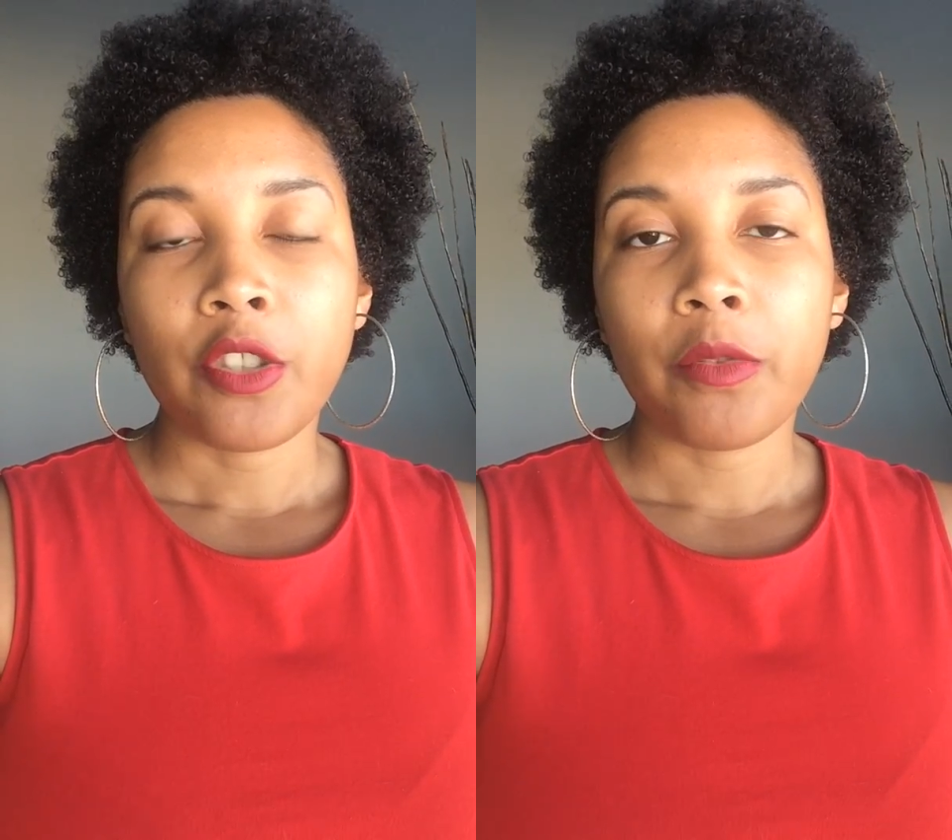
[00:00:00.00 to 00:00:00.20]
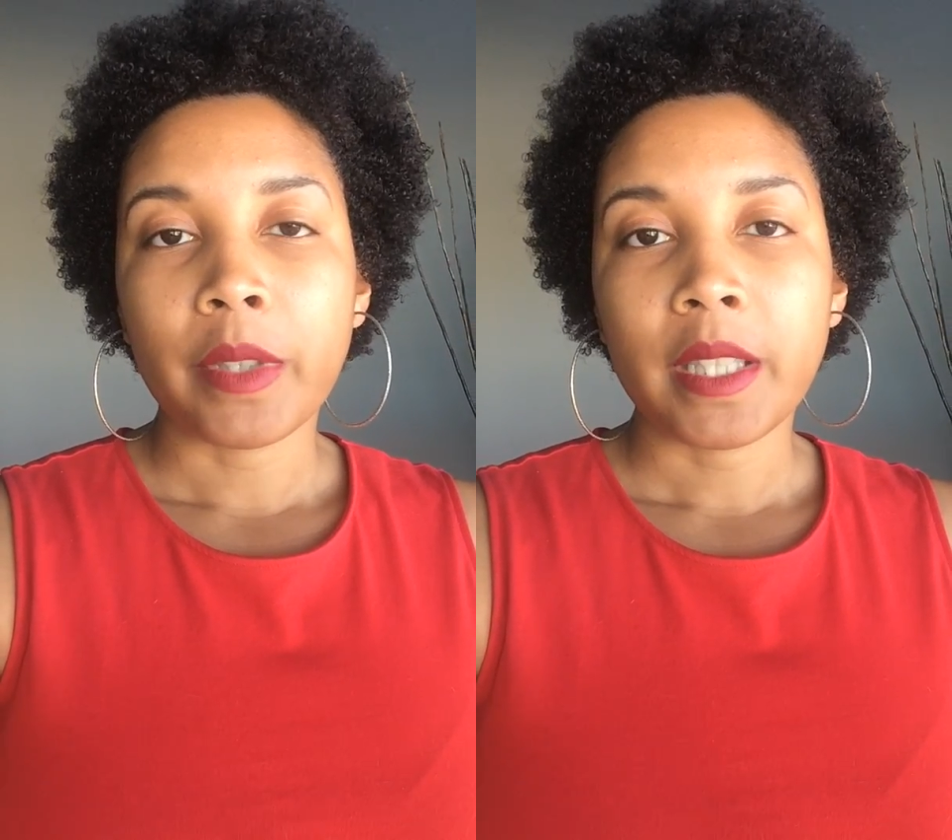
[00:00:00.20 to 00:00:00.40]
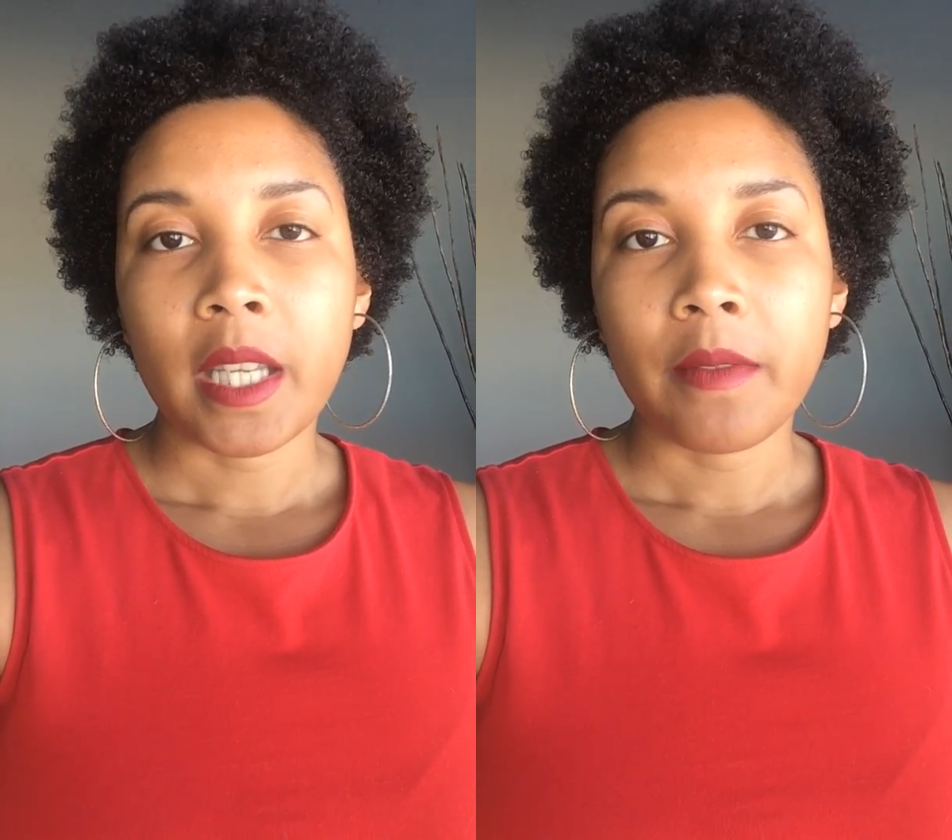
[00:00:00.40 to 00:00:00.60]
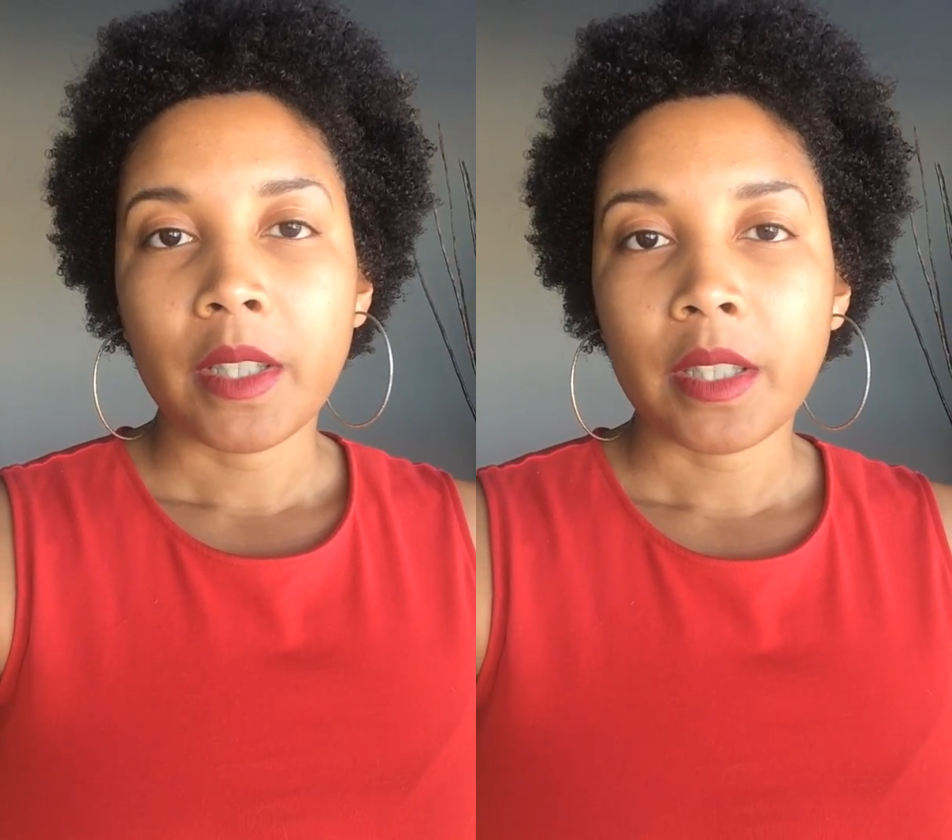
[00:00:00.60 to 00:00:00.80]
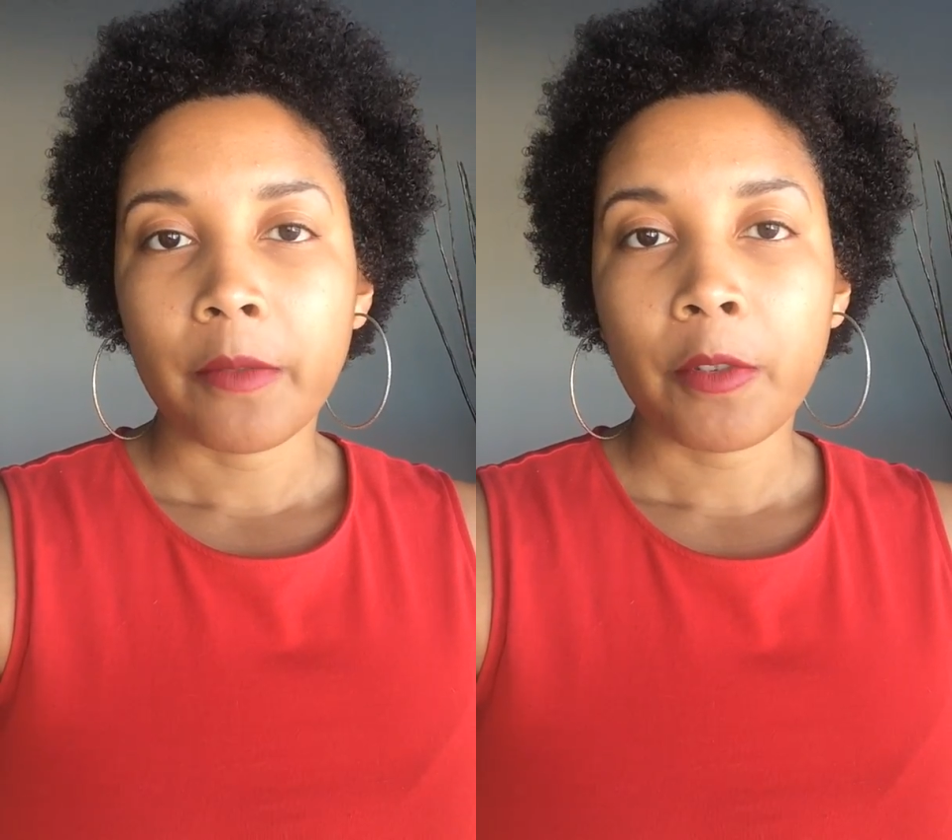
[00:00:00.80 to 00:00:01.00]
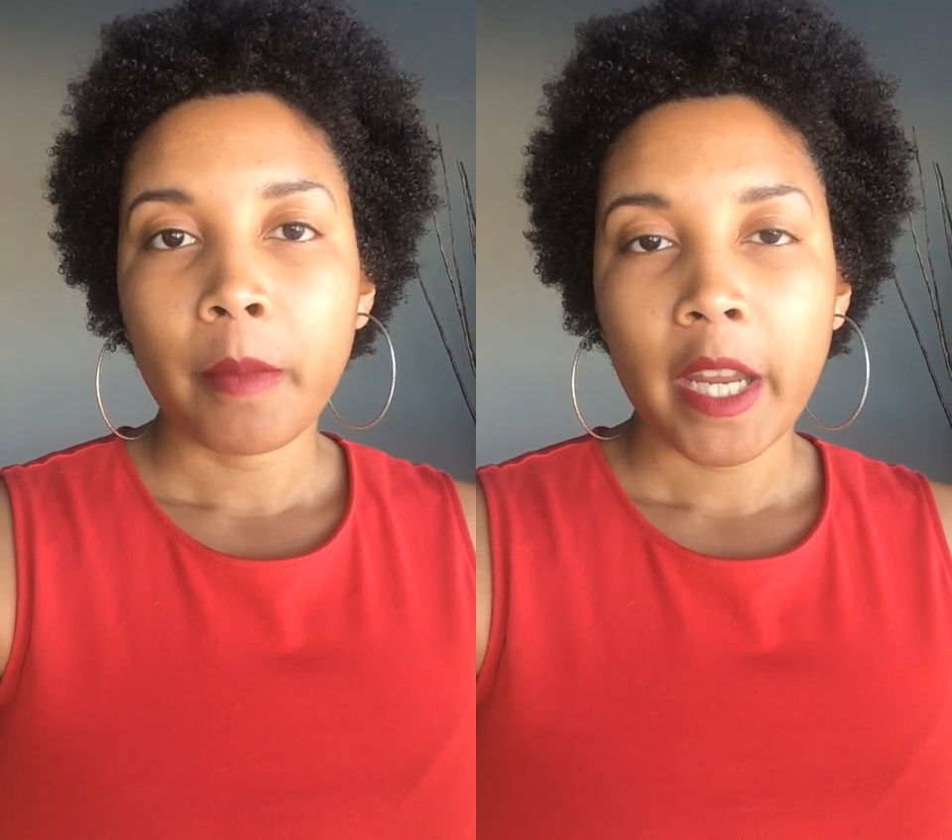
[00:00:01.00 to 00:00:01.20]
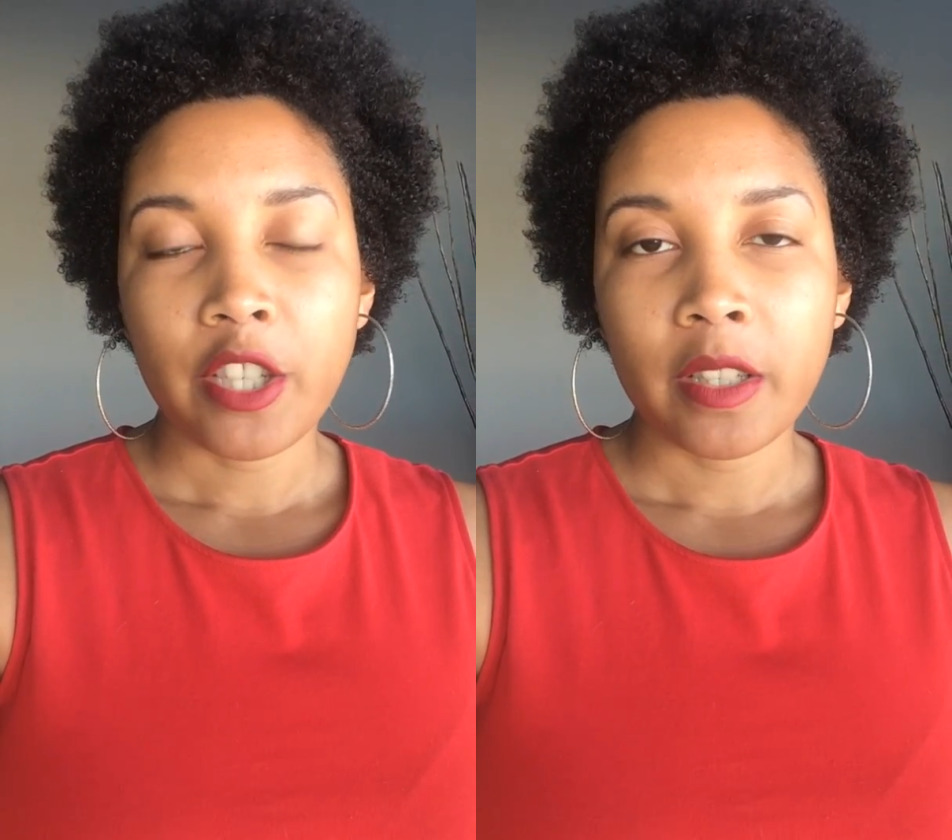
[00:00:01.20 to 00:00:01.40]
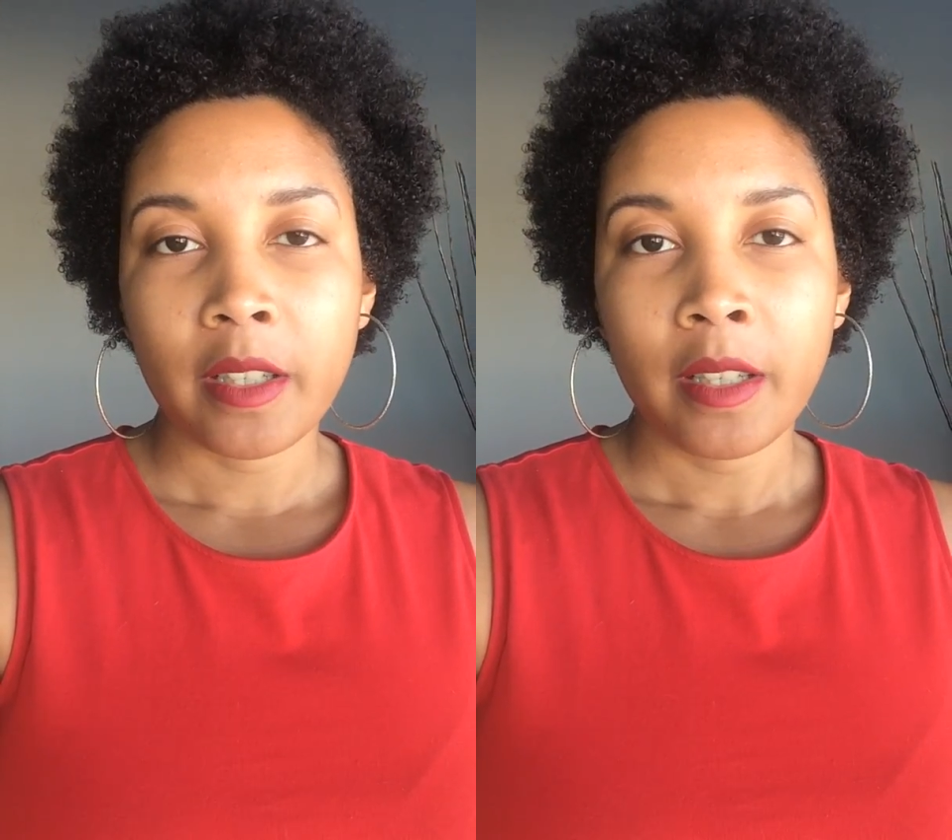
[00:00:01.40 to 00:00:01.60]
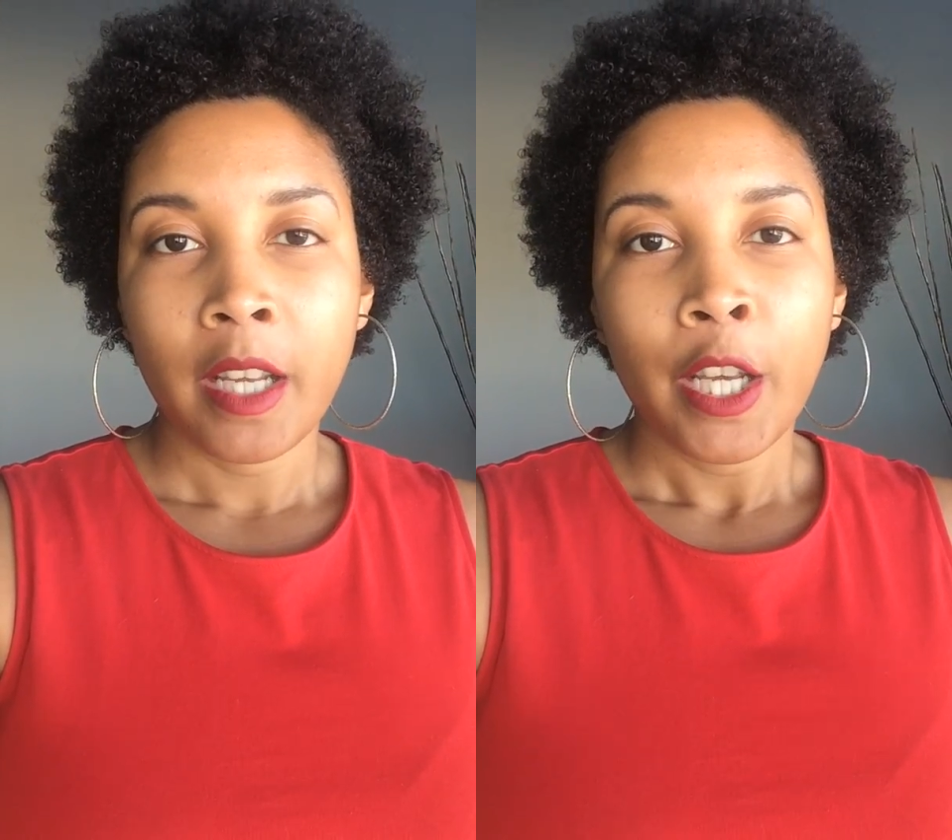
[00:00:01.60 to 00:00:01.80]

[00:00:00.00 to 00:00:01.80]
you've received this information.